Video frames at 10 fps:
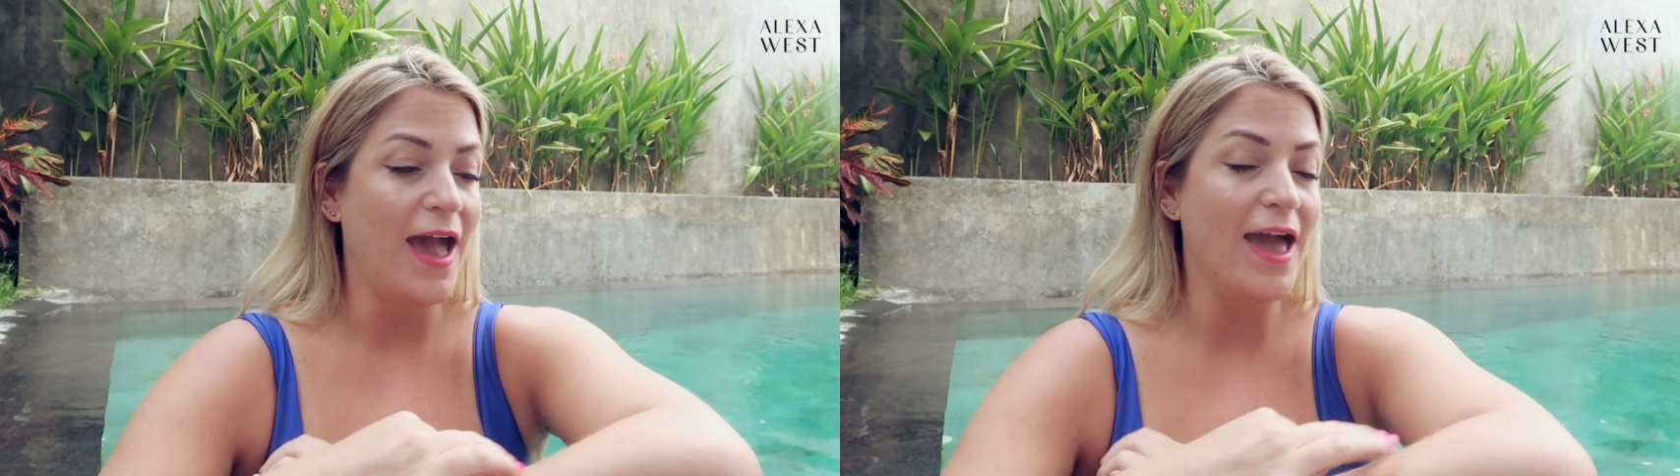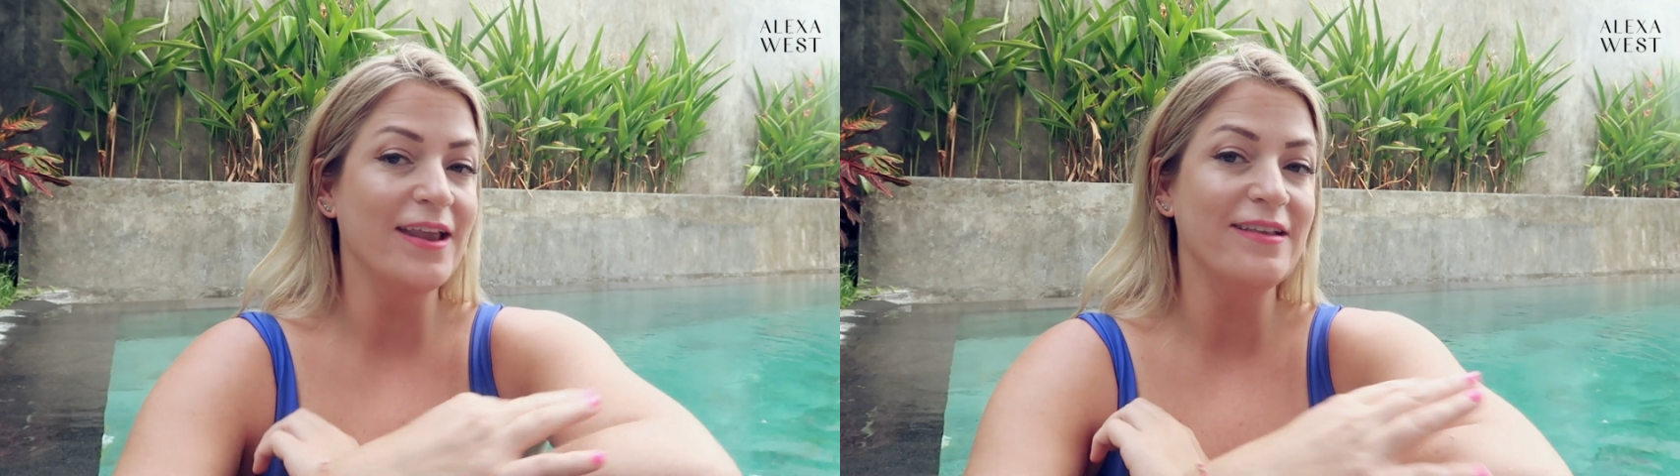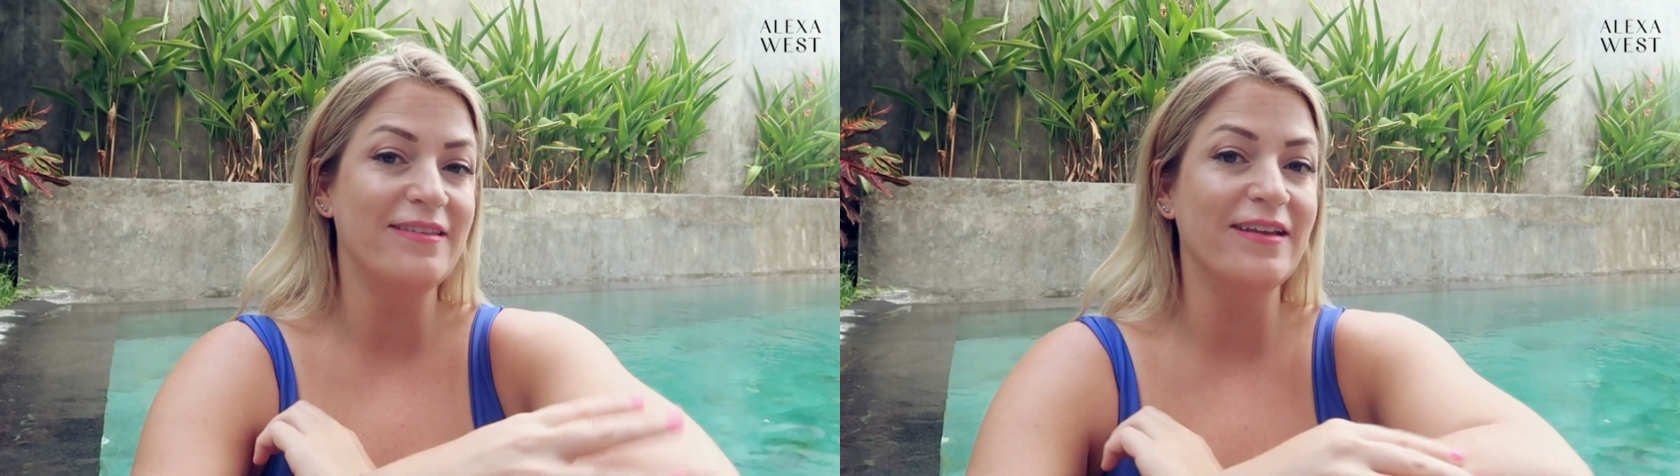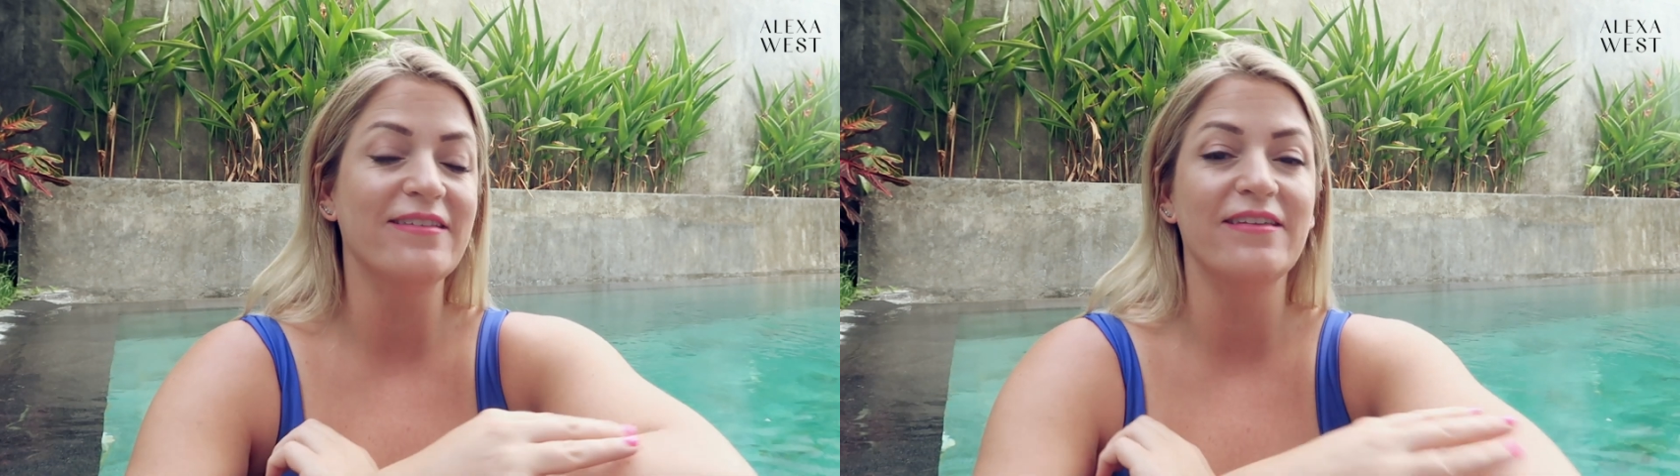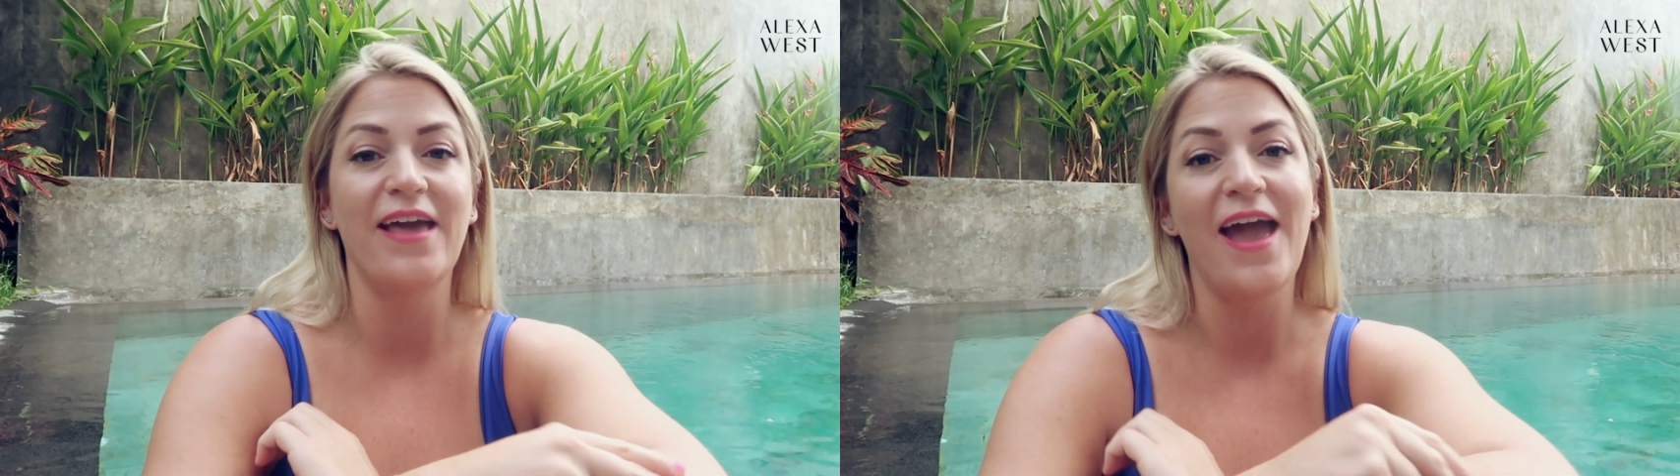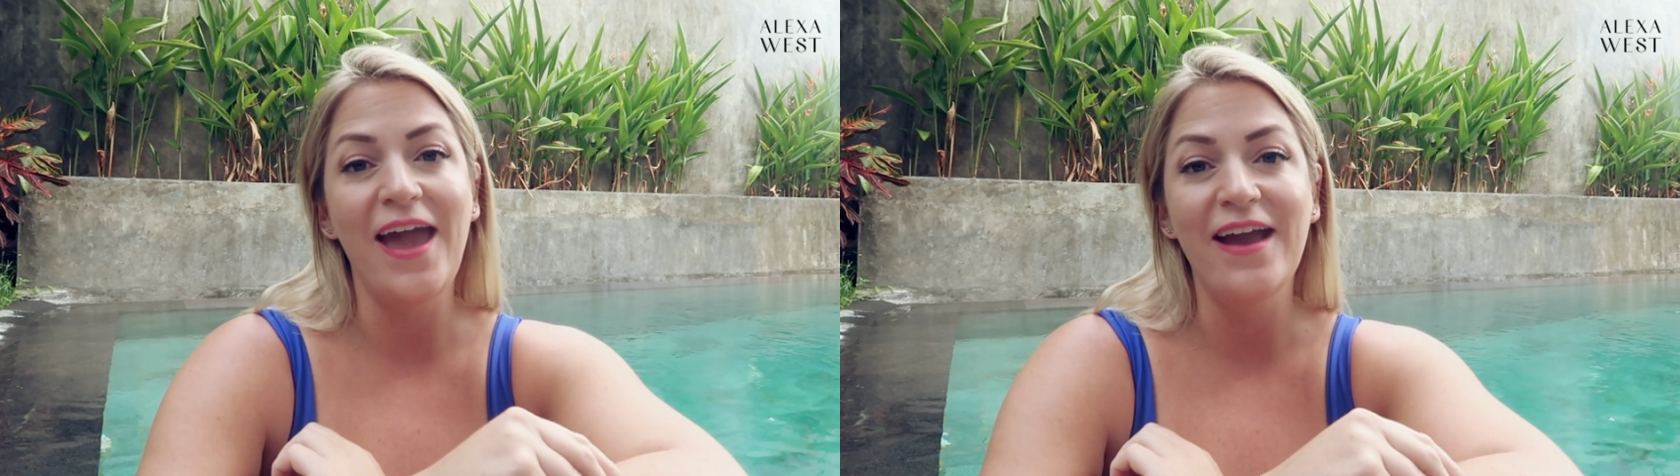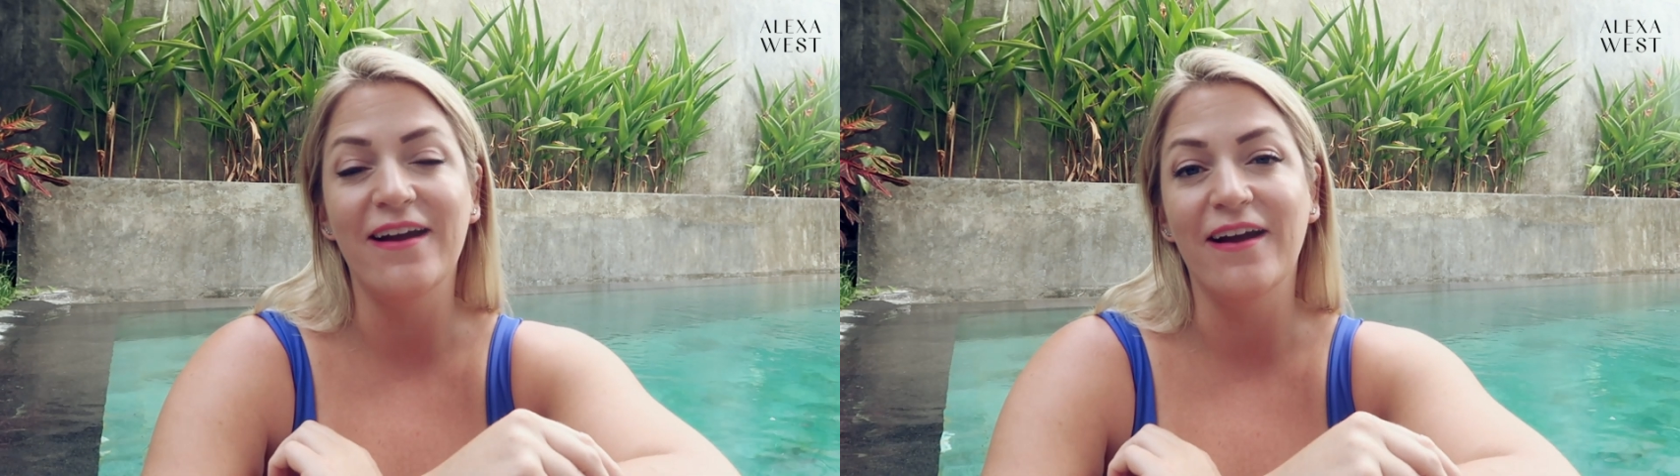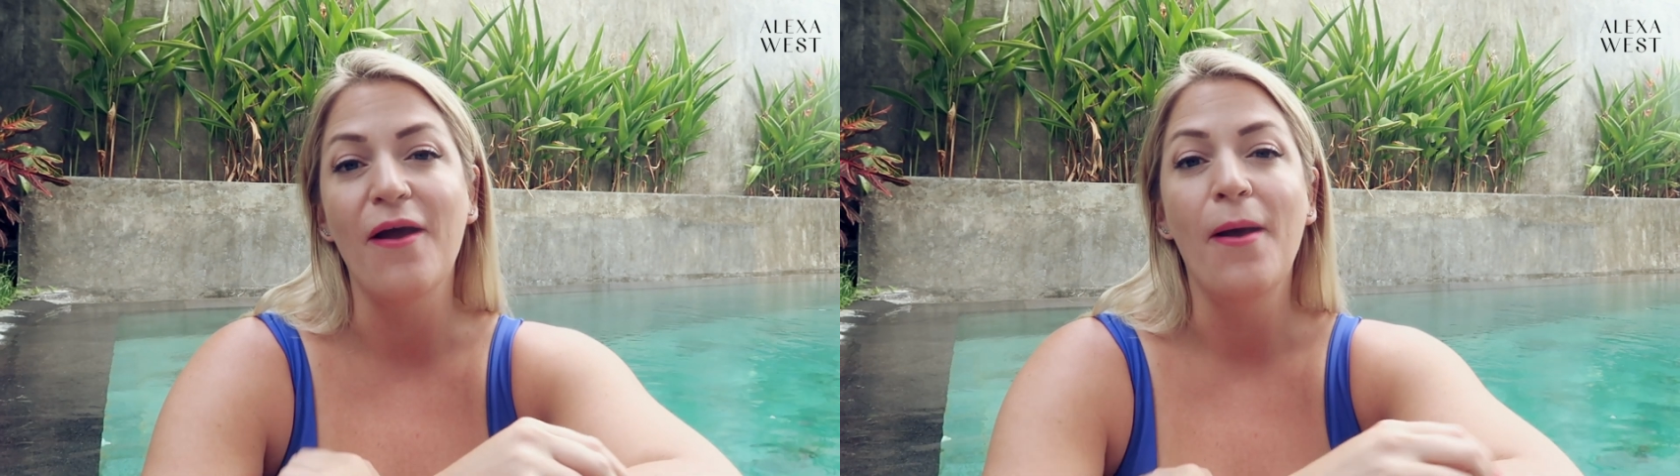and it sticks to the
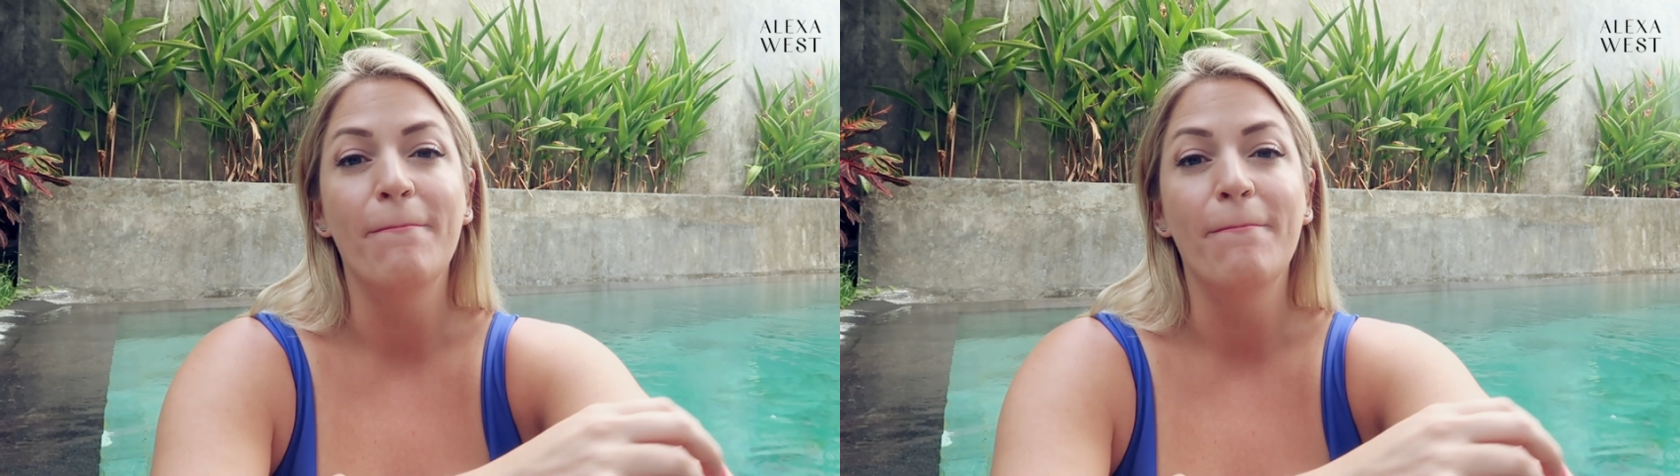hair,